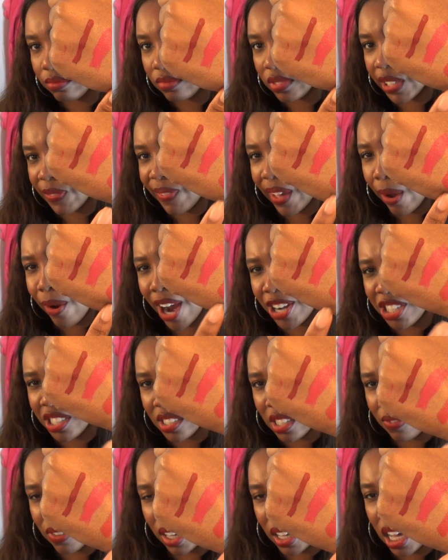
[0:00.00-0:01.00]
the
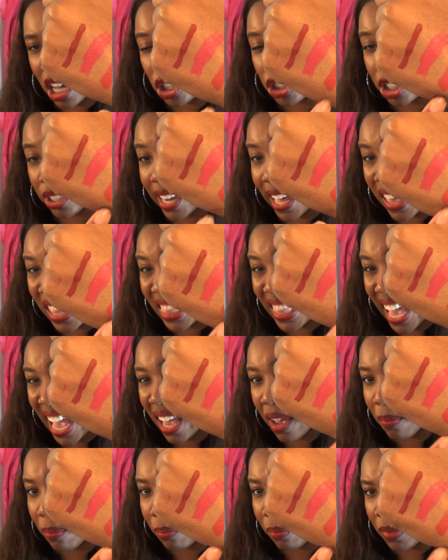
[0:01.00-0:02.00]
variations of the colors are not
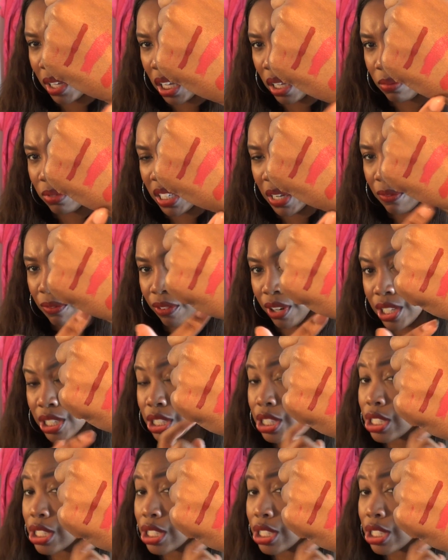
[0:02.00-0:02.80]
that different.